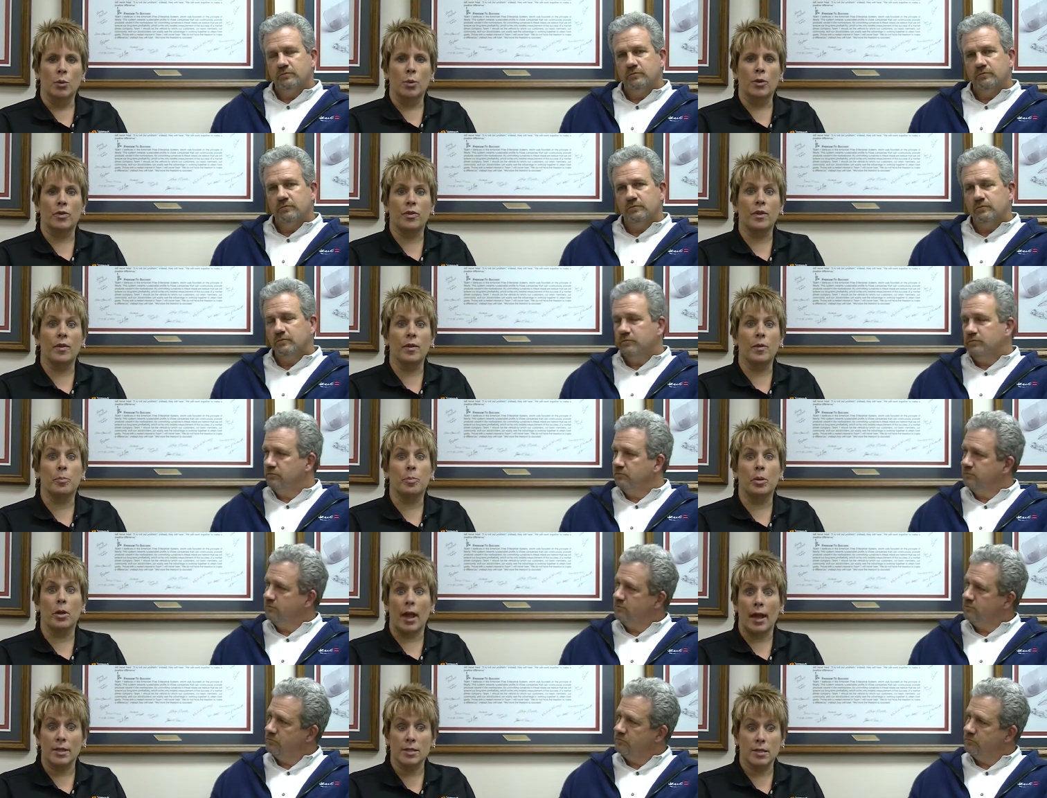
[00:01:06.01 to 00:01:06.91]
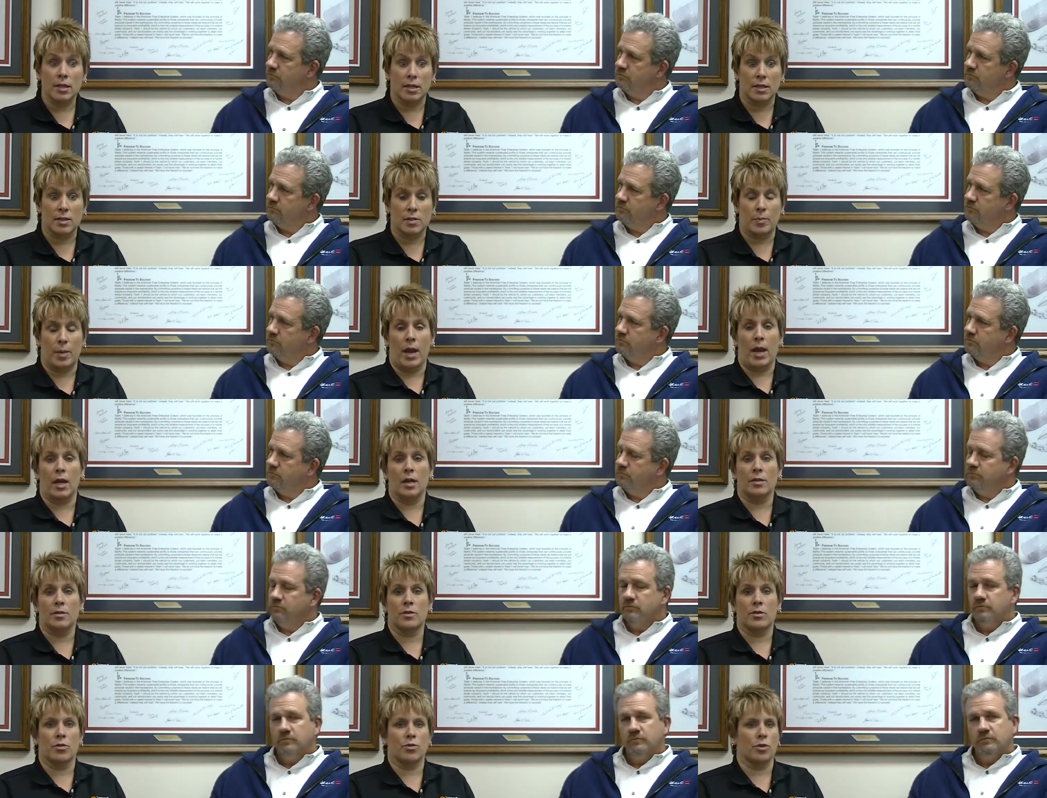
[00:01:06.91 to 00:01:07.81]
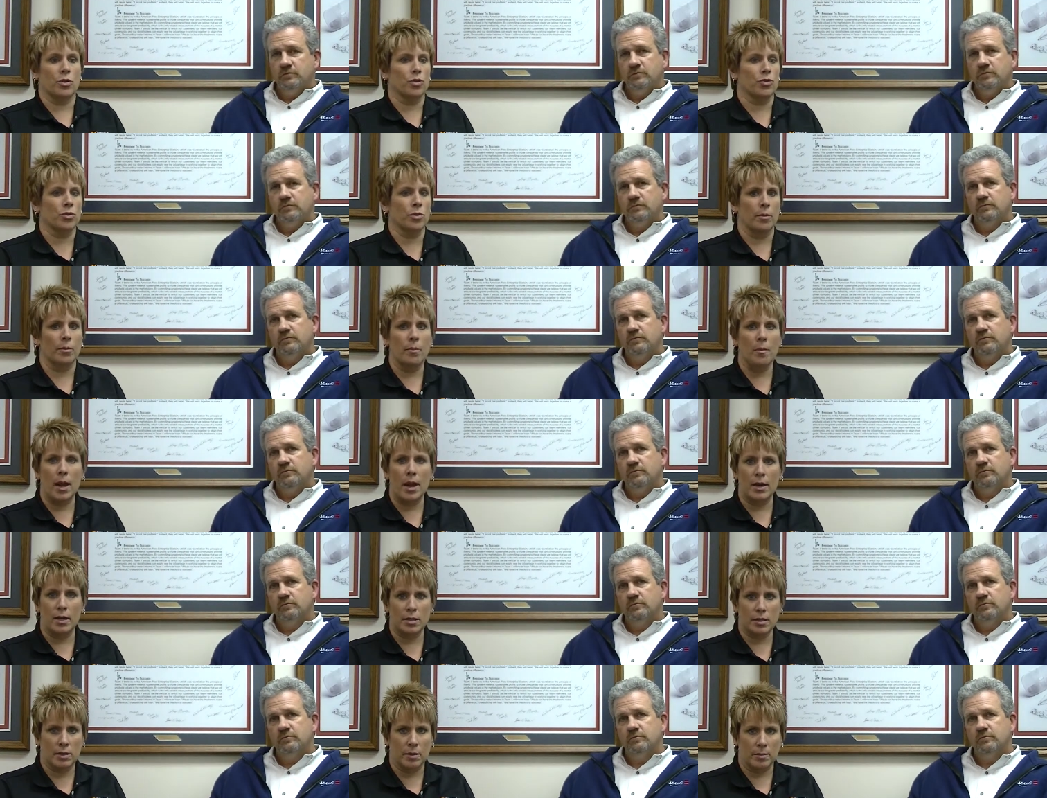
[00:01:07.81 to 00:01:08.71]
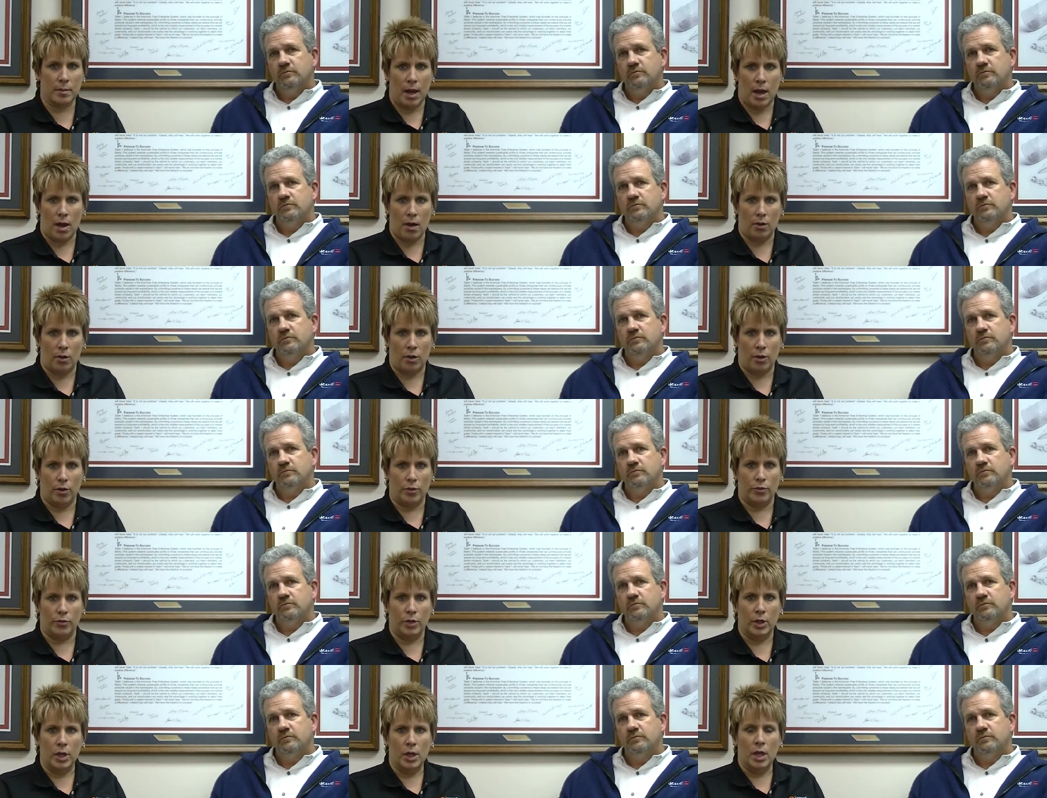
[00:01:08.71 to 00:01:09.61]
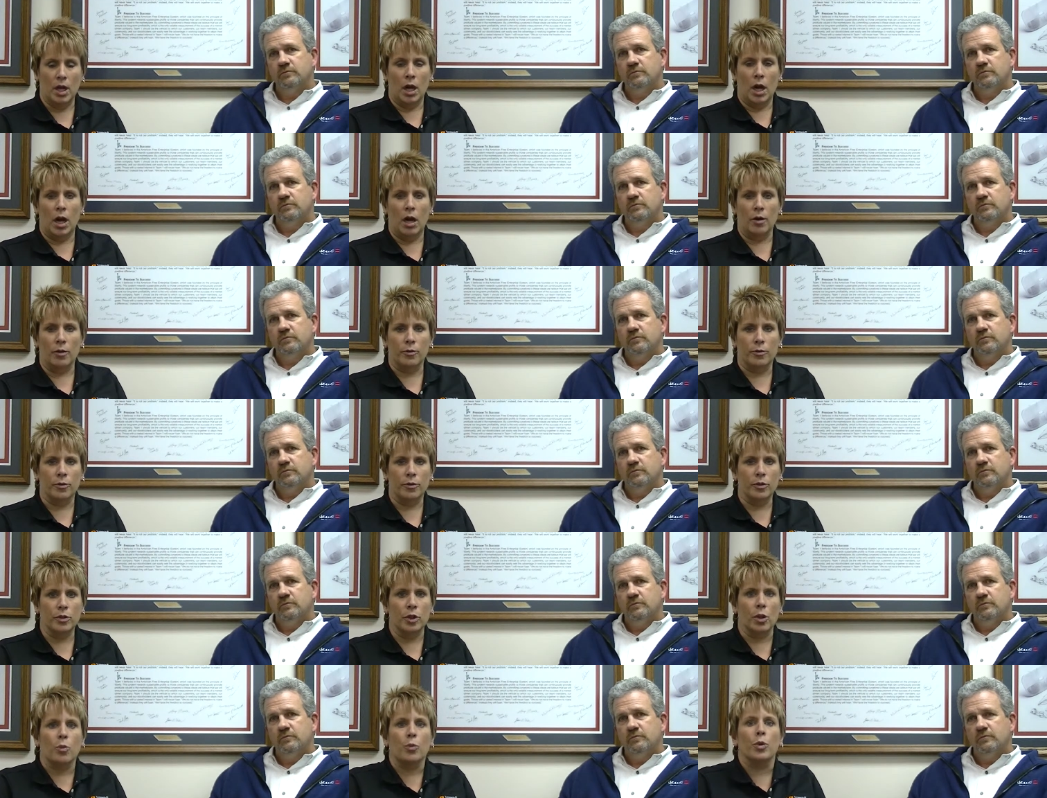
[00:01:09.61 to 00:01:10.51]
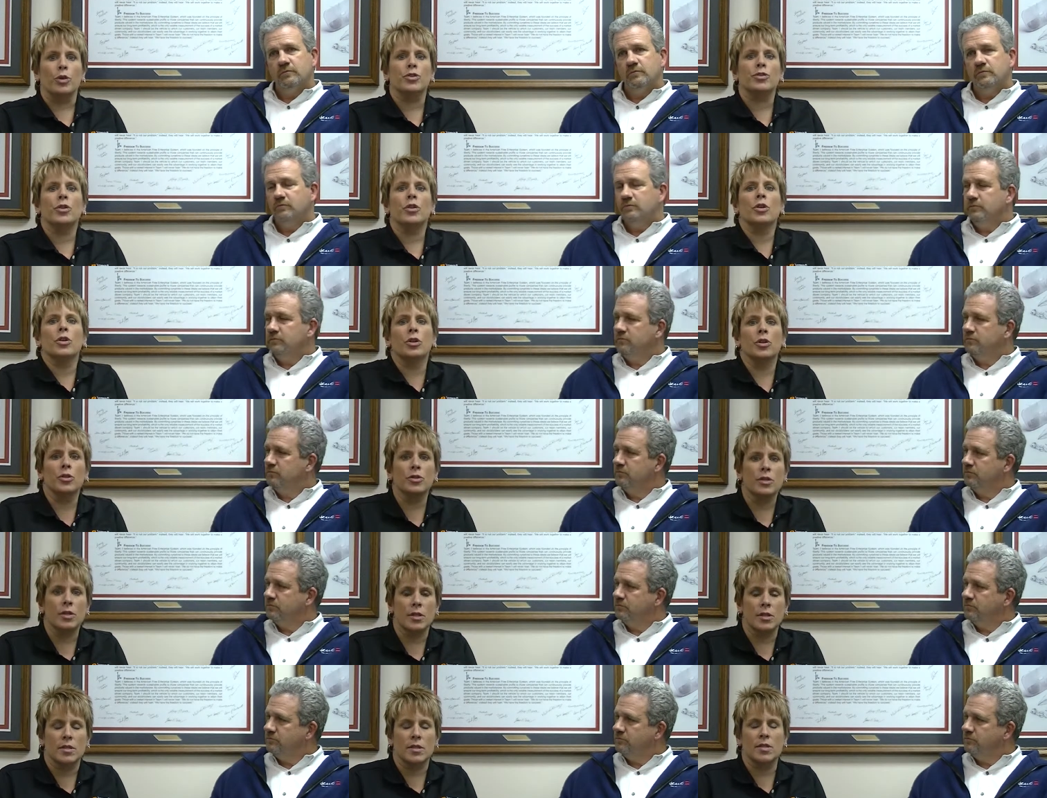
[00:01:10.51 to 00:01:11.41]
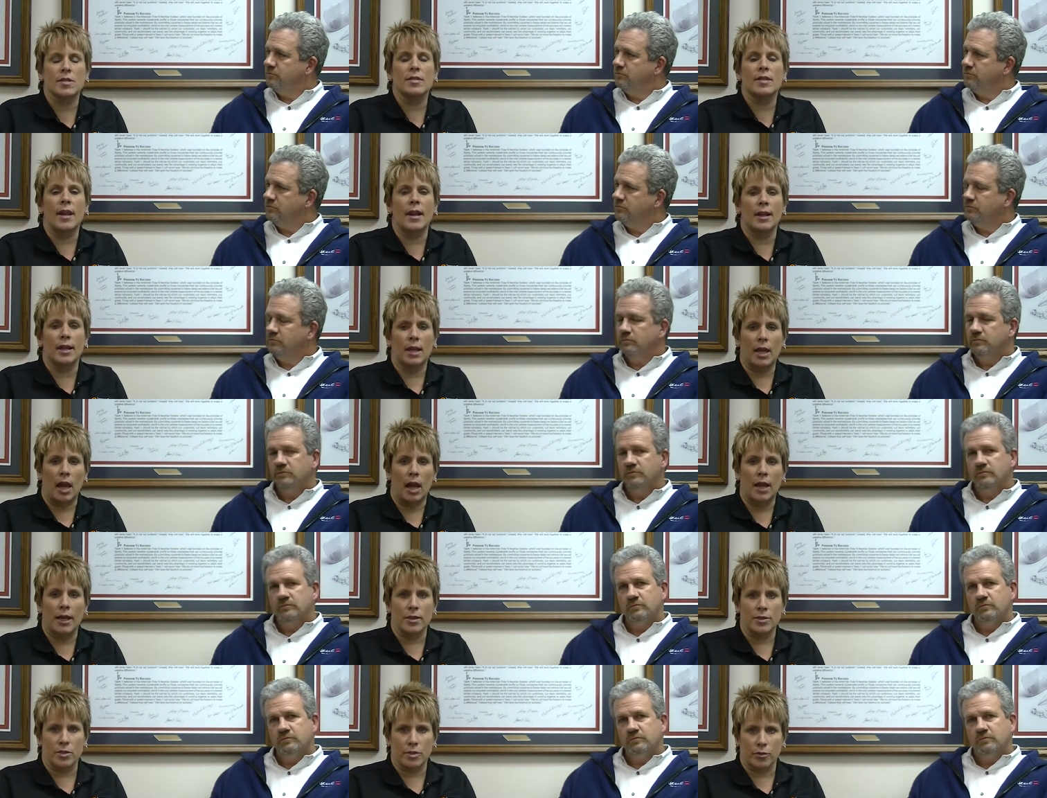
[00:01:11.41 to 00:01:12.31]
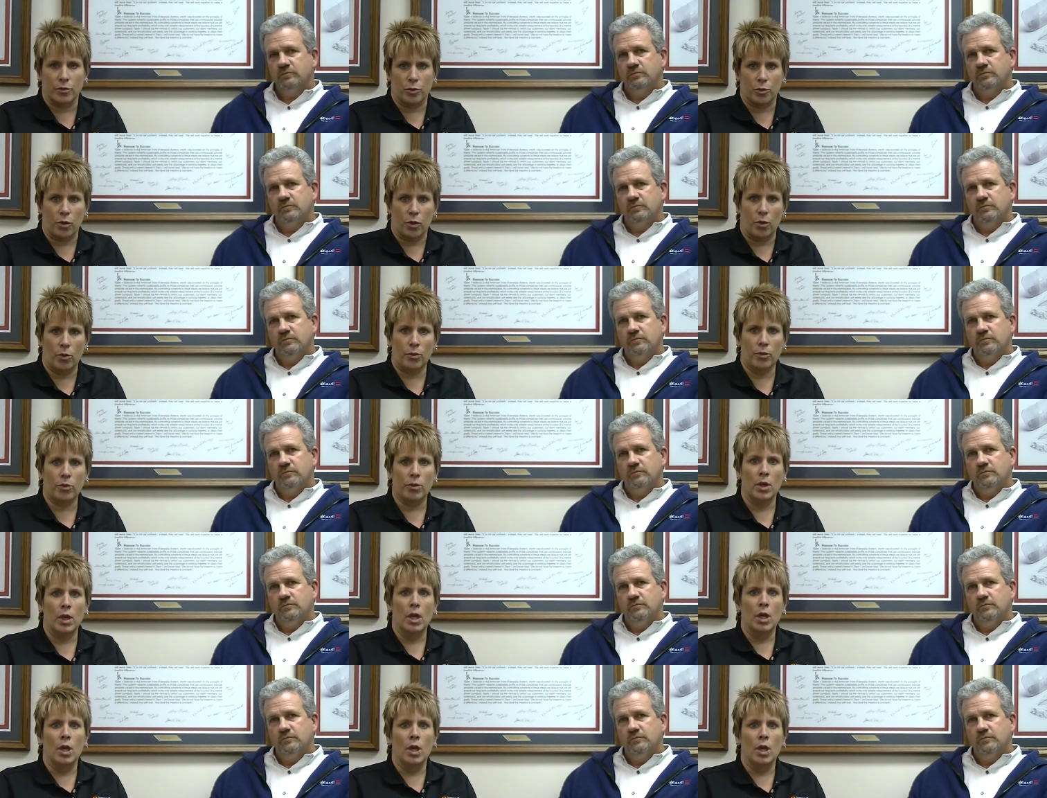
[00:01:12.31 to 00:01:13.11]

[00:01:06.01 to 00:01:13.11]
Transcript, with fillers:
Speaker 1: Within the plastic space there's a tremendous amount of, of you know, return to steady kinds of growth.